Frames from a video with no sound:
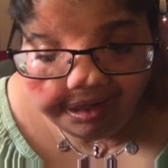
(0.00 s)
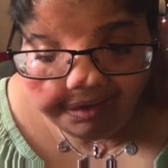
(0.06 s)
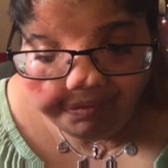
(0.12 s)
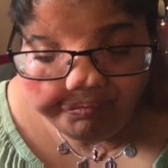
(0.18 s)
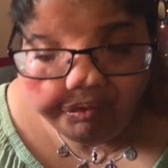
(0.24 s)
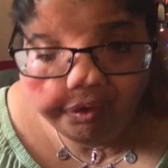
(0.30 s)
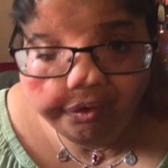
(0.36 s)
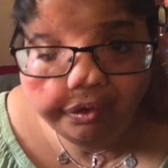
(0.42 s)

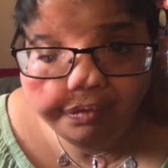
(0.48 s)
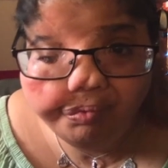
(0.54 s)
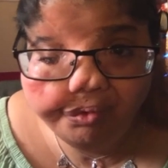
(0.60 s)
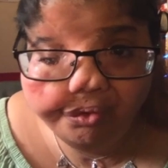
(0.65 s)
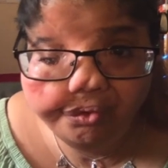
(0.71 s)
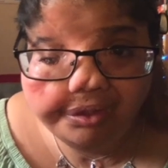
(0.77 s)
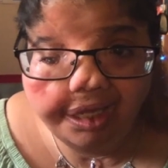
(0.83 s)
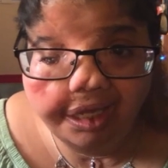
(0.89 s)
photo
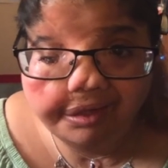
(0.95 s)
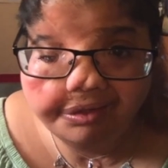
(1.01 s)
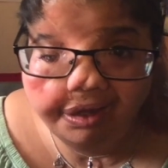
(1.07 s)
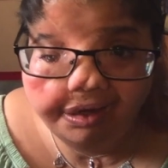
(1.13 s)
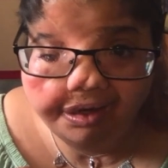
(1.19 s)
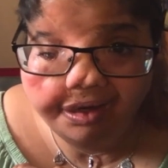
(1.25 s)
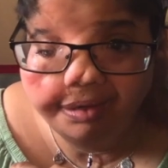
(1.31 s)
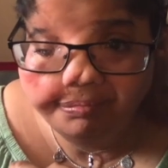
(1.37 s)
booth has
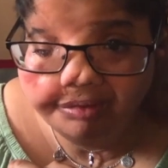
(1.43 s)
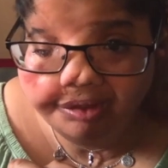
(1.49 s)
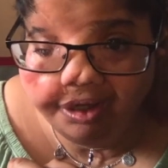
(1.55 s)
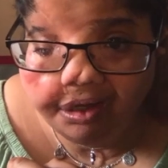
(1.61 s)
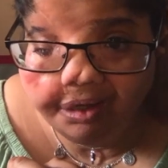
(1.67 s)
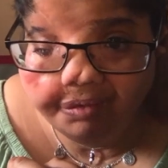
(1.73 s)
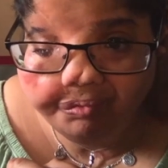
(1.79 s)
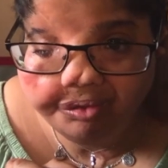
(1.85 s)
not cut me
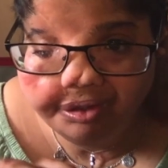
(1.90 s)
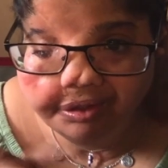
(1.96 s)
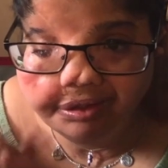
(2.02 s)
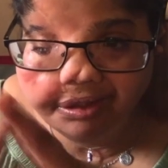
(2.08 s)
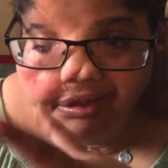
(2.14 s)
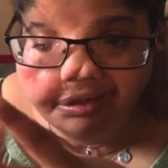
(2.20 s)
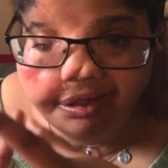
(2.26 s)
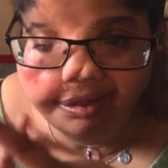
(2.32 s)
off, because
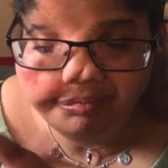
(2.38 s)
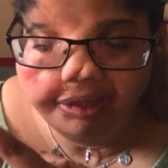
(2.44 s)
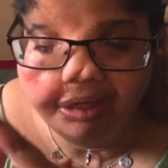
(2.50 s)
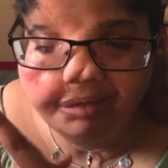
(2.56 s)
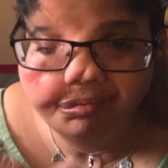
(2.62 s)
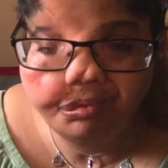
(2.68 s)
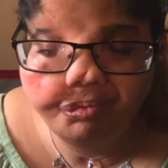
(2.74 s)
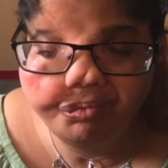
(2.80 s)
it
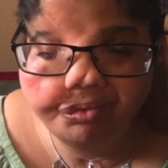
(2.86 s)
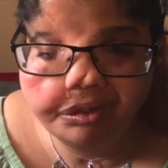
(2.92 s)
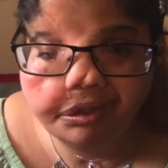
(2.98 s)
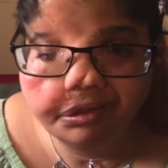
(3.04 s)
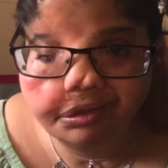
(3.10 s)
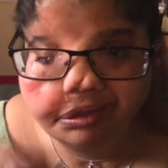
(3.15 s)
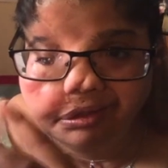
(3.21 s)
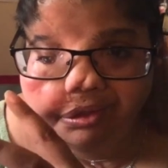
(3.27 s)
sometimes
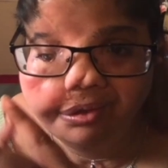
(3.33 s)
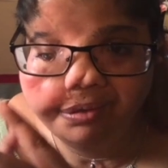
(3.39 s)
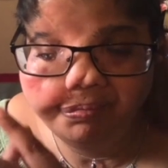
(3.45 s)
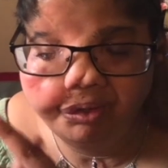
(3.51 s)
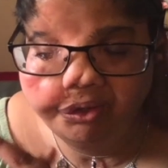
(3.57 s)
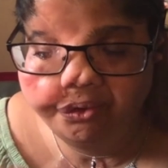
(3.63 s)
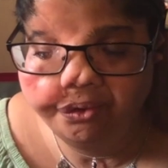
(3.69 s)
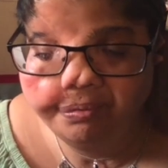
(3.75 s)
freezes in the
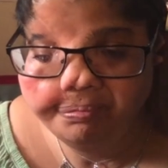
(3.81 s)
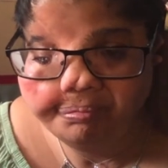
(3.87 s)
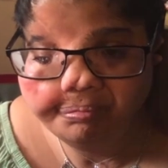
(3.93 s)
middle.